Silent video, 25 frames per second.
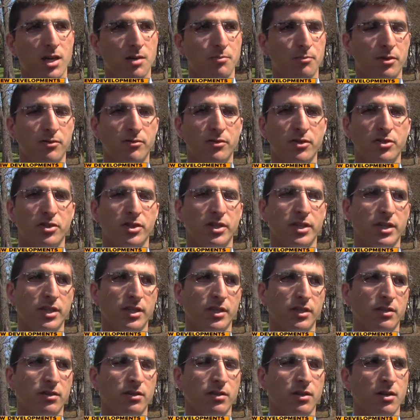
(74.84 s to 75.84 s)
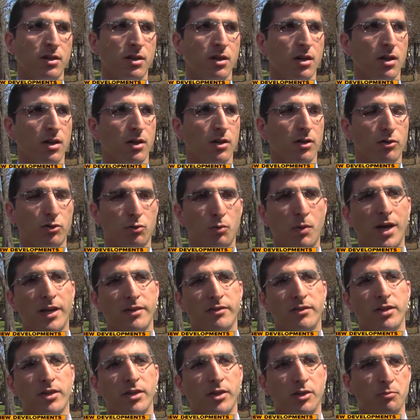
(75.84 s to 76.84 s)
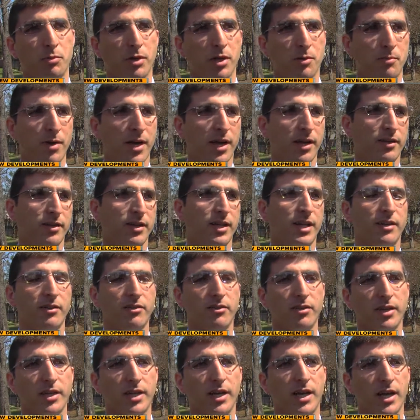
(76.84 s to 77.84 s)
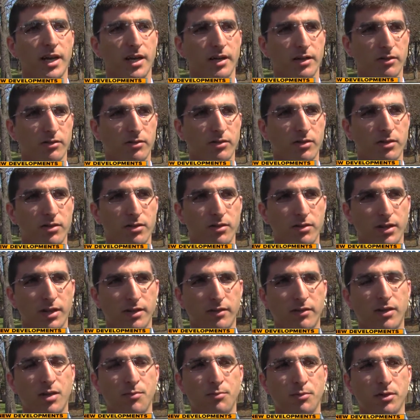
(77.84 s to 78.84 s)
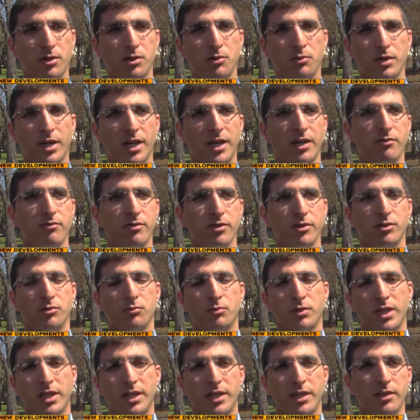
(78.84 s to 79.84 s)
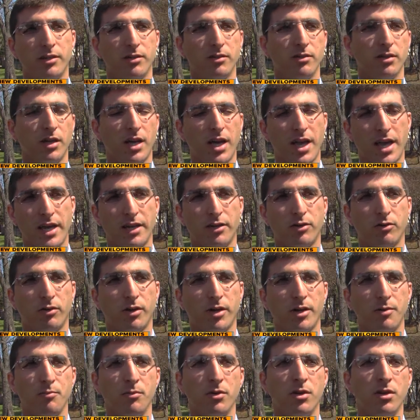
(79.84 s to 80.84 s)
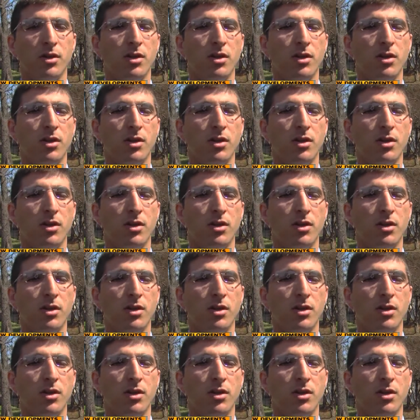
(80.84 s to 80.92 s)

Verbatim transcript: I'm envisioning swastikas being painted on synagogues. That's typically what I envision when I hear a hate crime.